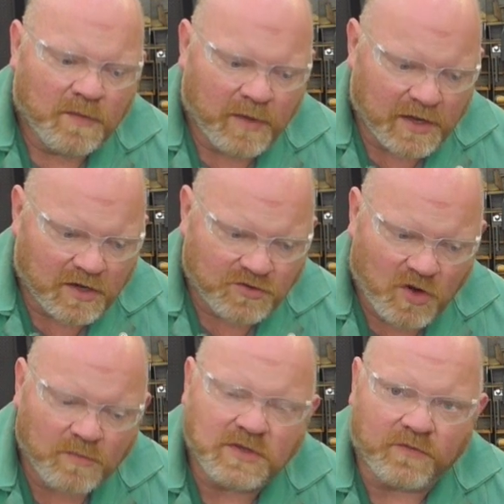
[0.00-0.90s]
but in
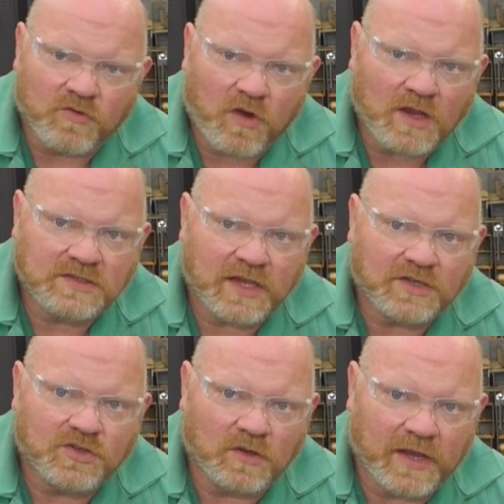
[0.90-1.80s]
terms of
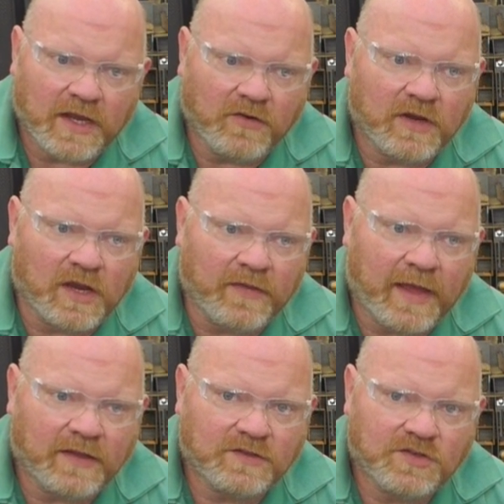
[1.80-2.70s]
cross-sectional area,
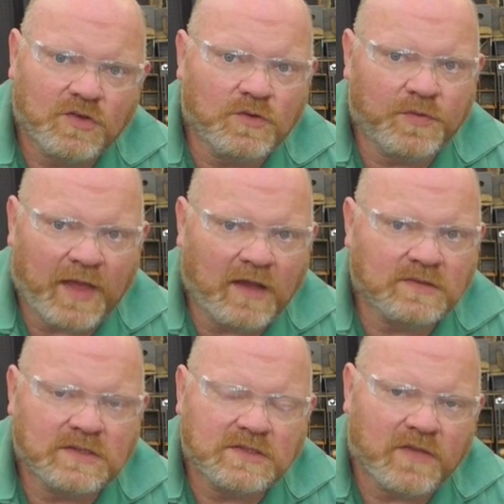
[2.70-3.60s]
that
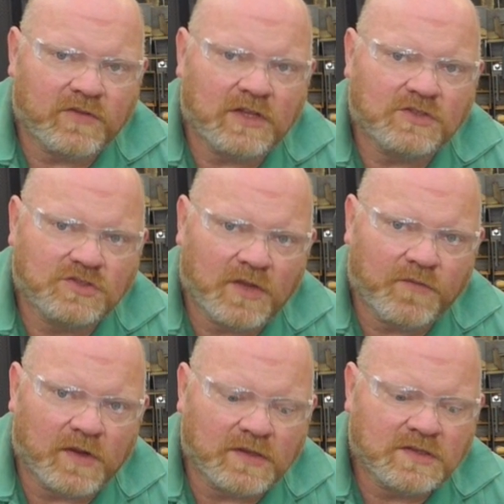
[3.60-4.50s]
0.02 of an inch
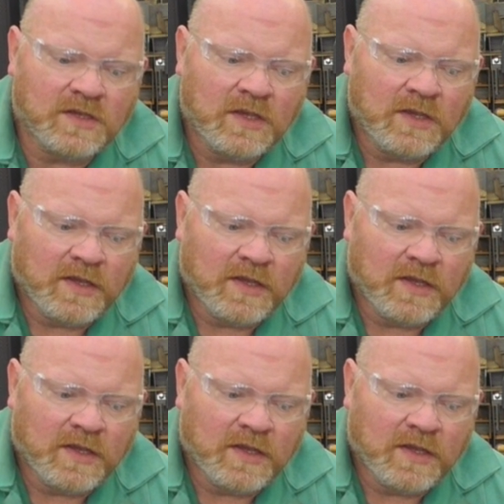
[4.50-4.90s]
difference